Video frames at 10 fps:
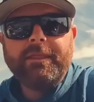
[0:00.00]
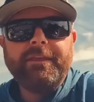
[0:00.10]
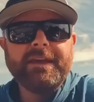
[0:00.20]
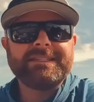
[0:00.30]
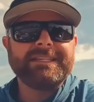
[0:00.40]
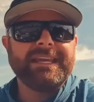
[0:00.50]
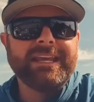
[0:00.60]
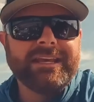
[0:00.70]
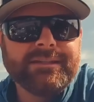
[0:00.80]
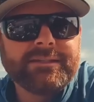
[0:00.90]
This
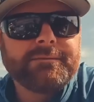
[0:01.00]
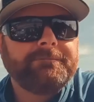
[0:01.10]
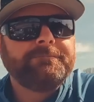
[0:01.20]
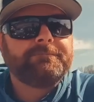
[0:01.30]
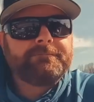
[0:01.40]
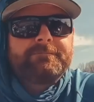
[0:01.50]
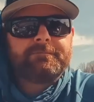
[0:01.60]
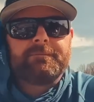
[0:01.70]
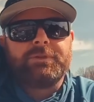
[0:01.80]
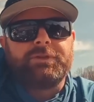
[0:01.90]
is
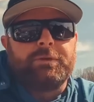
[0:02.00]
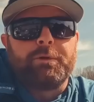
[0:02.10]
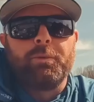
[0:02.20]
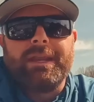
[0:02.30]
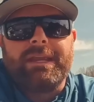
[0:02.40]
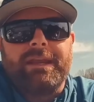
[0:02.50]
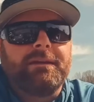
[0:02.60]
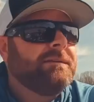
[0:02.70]
super windy.